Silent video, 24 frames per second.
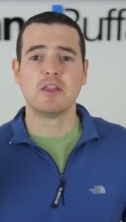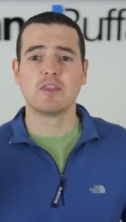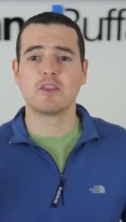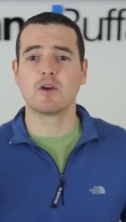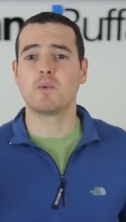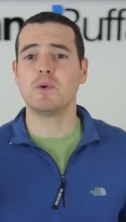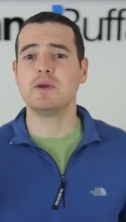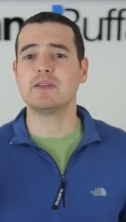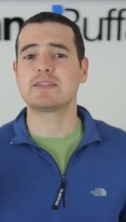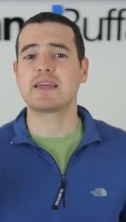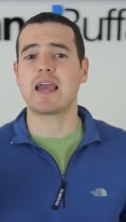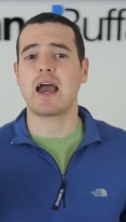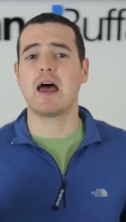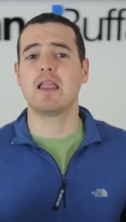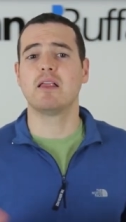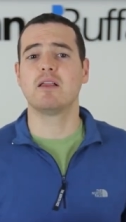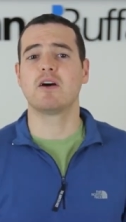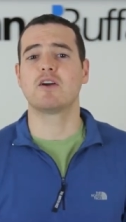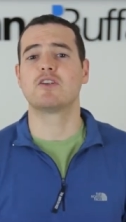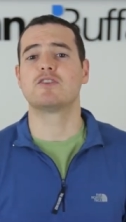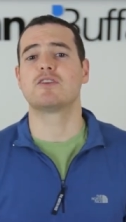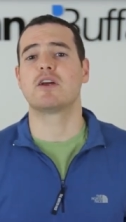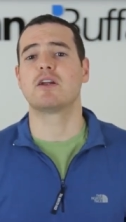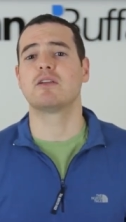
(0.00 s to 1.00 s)
The Wii's
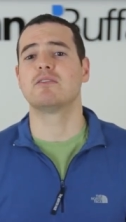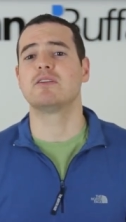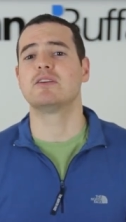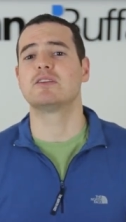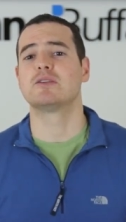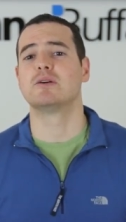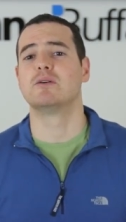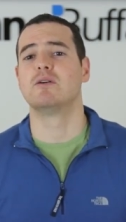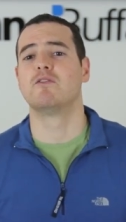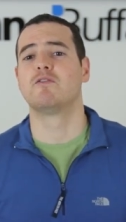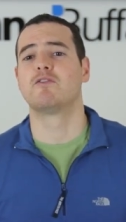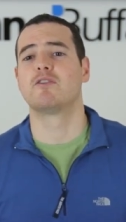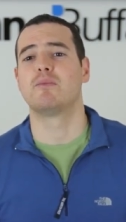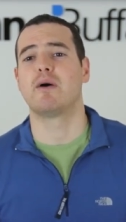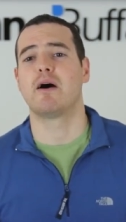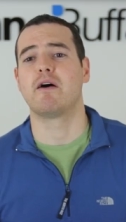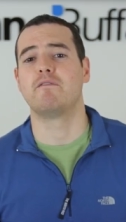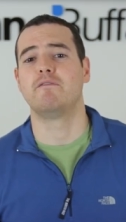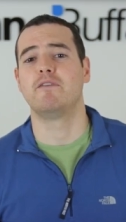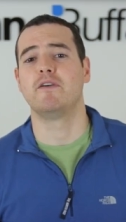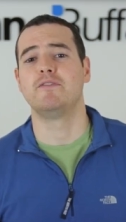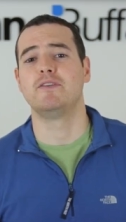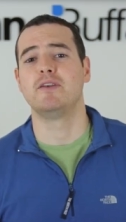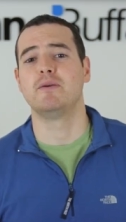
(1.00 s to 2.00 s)
catalog generally sold for
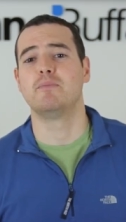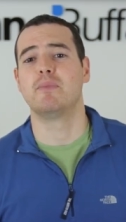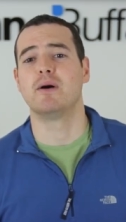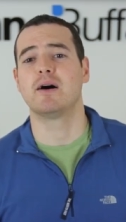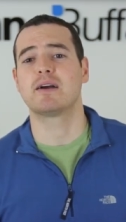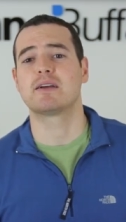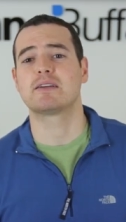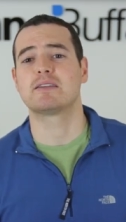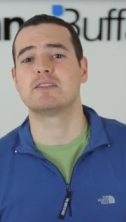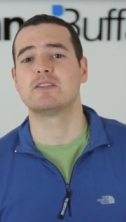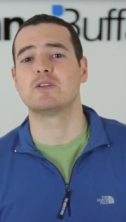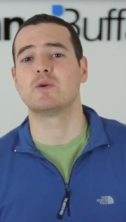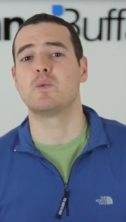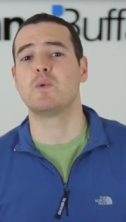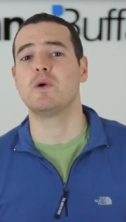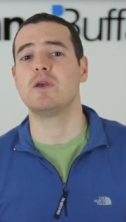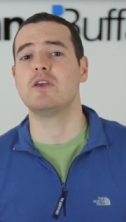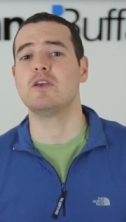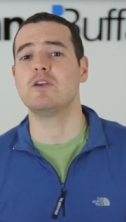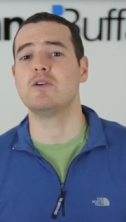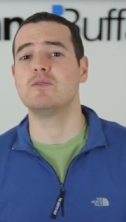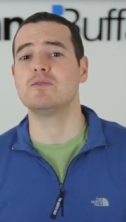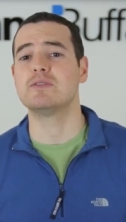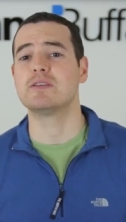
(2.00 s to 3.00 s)
about 50 bucks and the
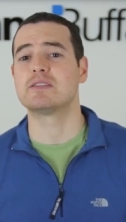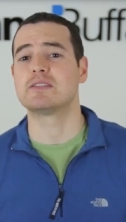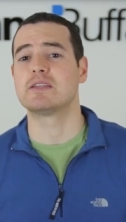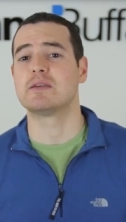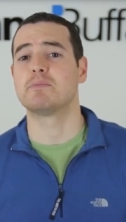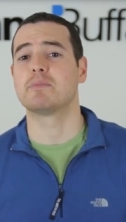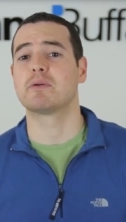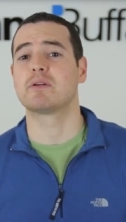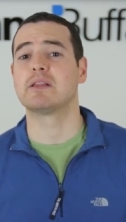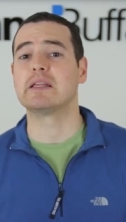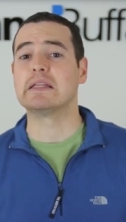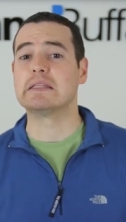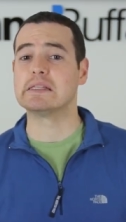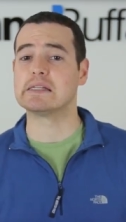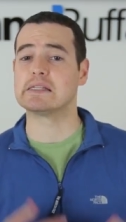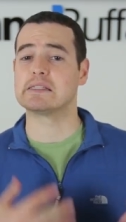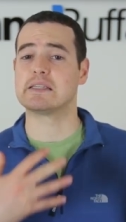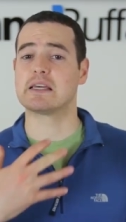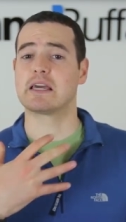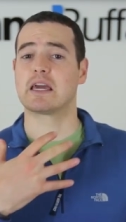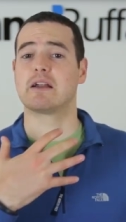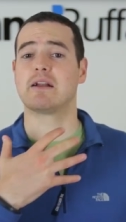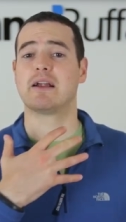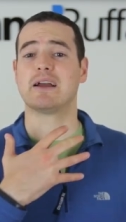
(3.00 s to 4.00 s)
Wii U's is typically
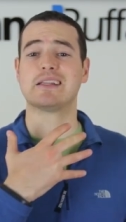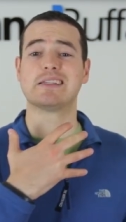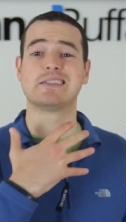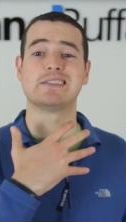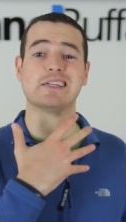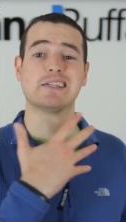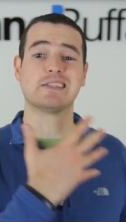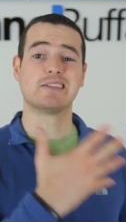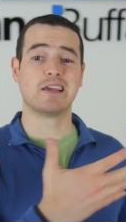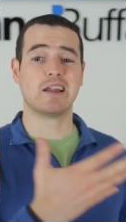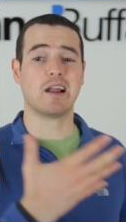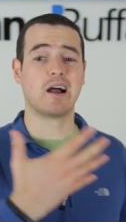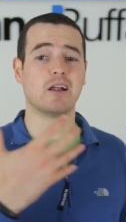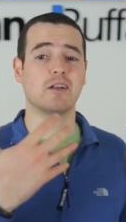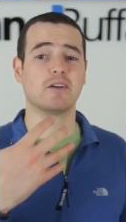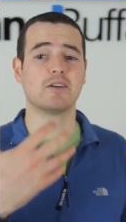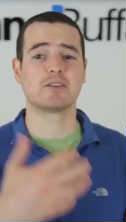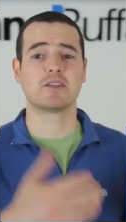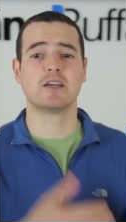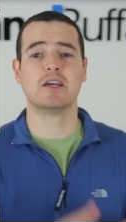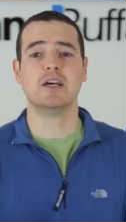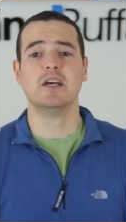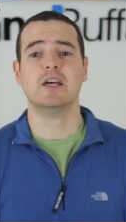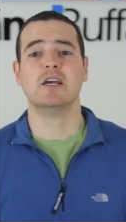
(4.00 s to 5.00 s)
listing at around
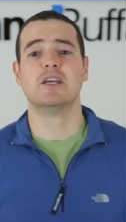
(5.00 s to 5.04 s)
$60.